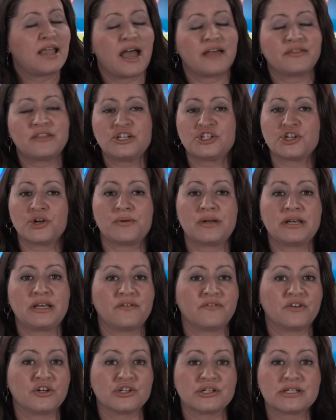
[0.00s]
Kathy Jo had
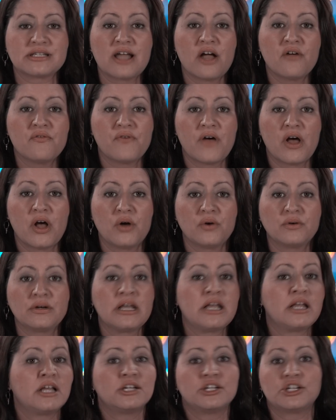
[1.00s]
given her cell
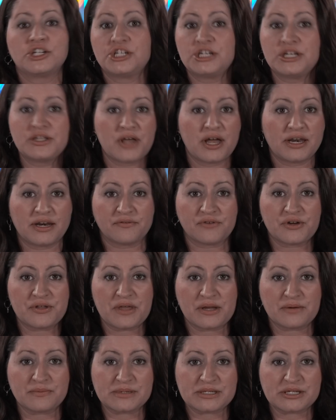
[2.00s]
phone. She thought
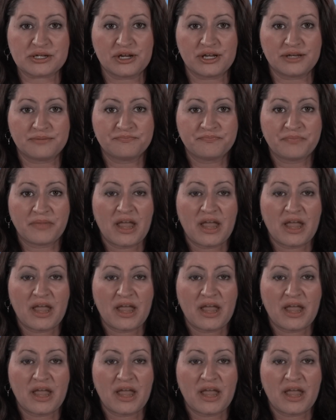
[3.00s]
everything was good.